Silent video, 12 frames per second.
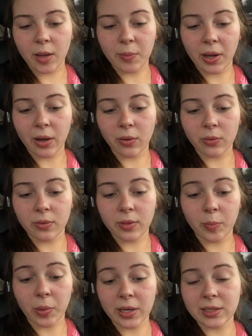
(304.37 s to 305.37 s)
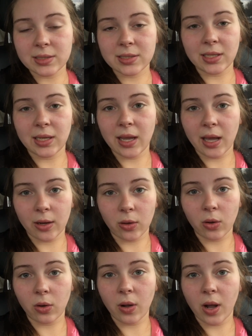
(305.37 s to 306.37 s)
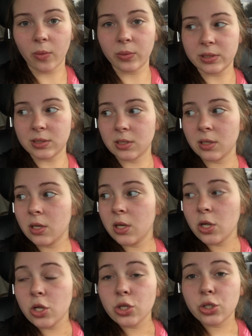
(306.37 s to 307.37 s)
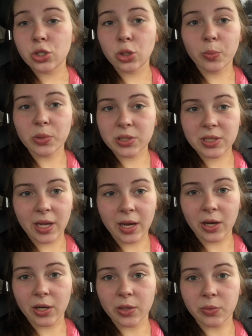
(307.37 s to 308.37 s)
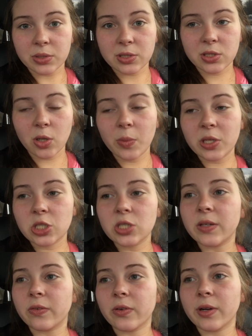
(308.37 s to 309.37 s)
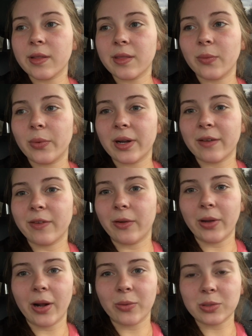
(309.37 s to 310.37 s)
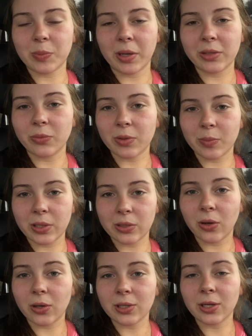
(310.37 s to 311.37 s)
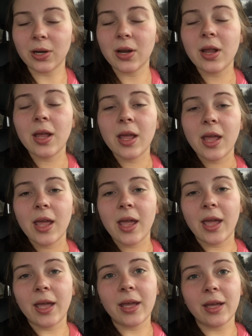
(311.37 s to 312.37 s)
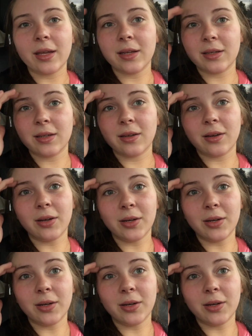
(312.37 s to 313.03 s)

about the pregnancy at all. I was super scared. It was so much different than when I found out I was pregnant with my daughter. And